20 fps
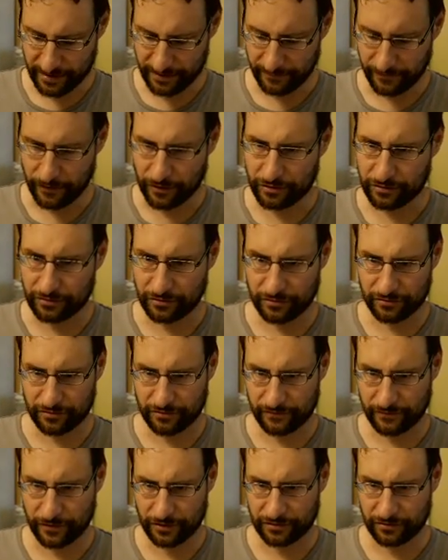worked
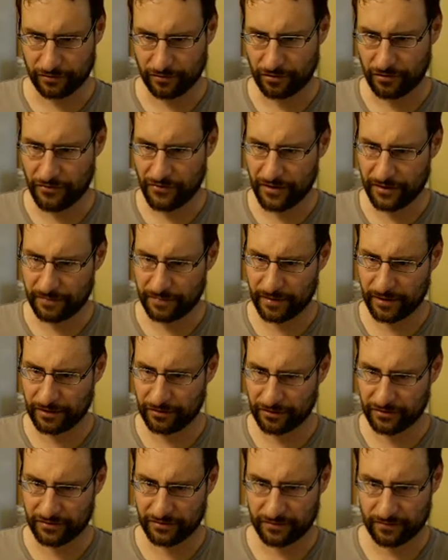around that by
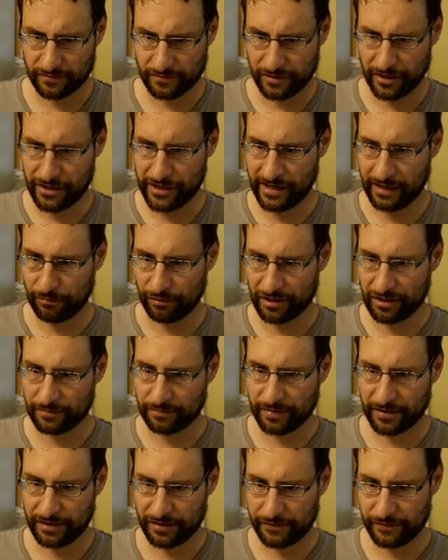not enabling
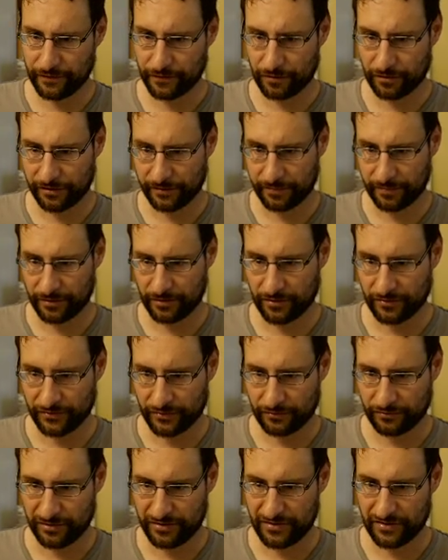it by default, because
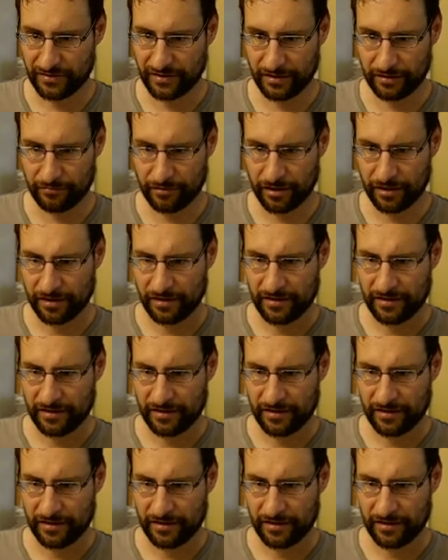who needs it anyway.